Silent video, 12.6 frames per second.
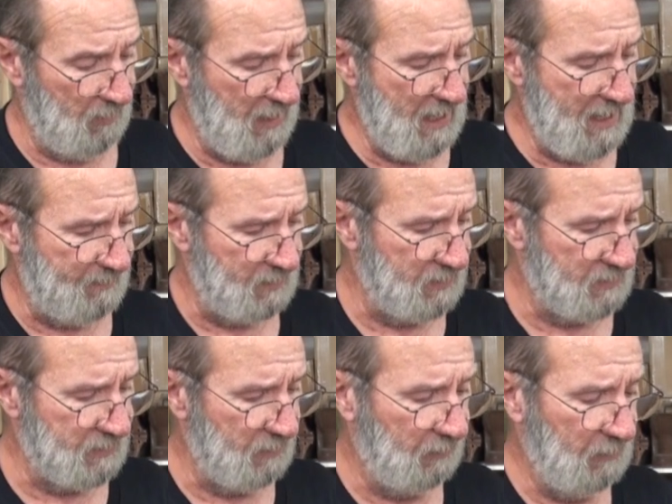what happens.
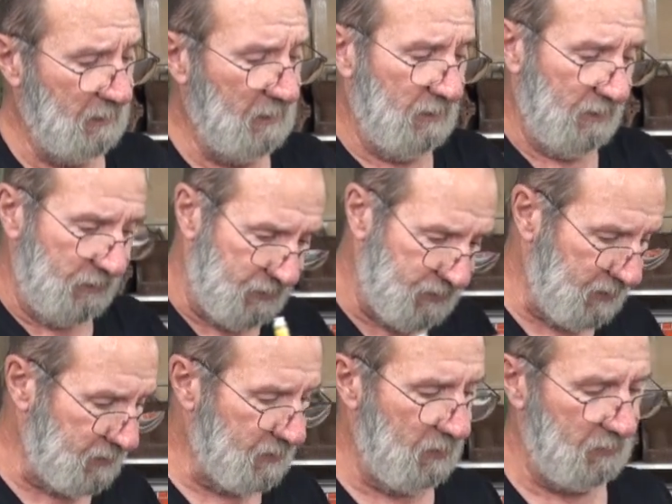So there's
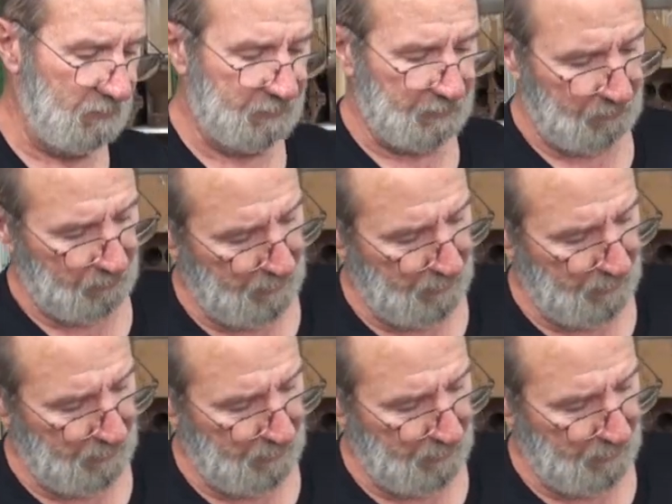six holes. So